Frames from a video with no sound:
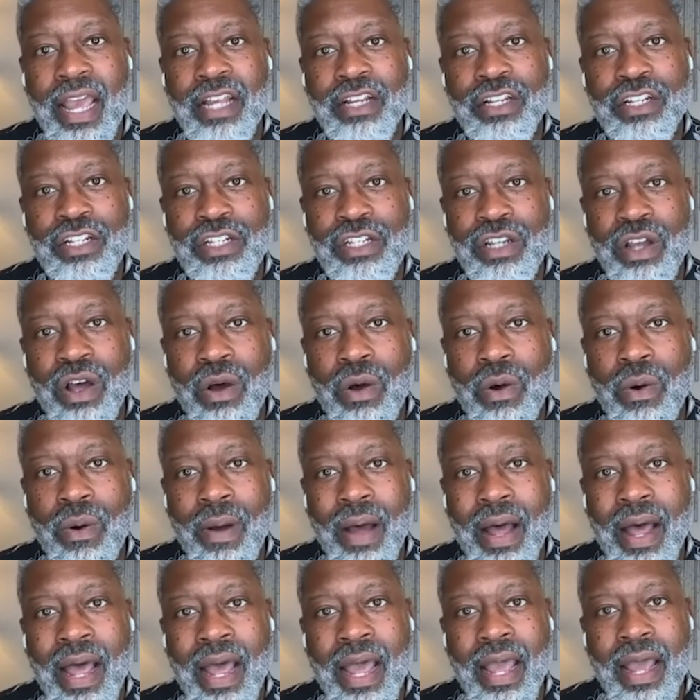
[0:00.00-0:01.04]
And
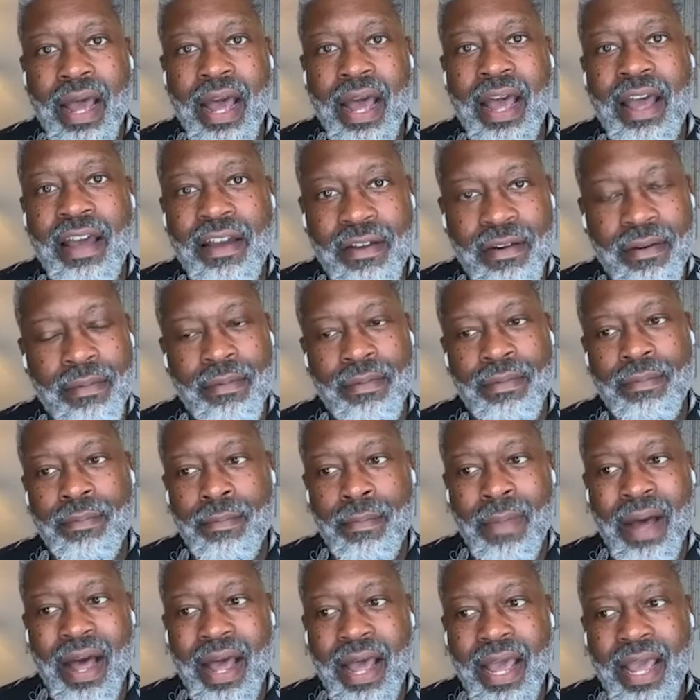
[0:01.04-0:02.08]
so I, I
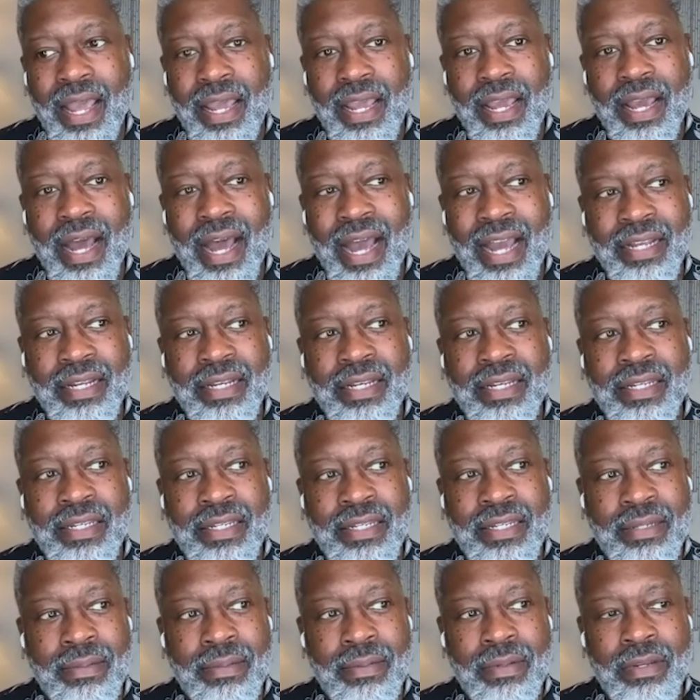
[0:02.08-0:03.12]
my I
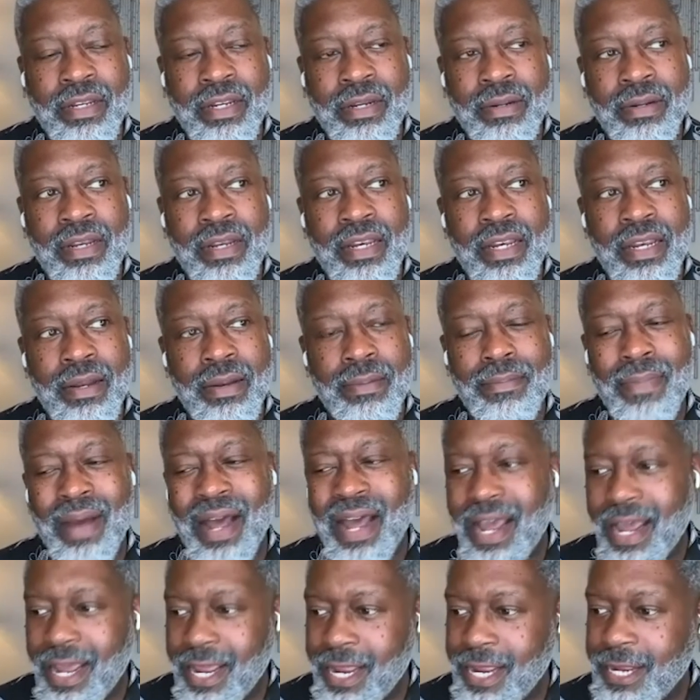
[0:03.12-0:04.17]

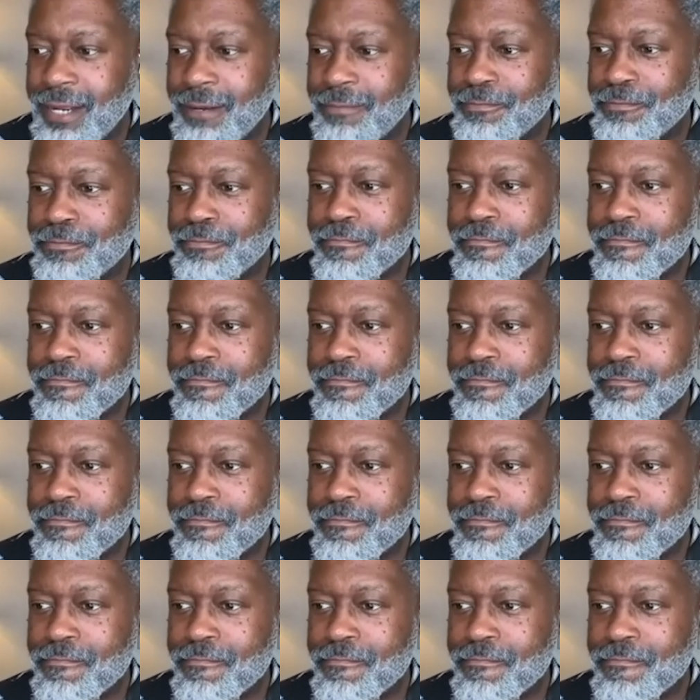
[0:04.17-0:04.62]
my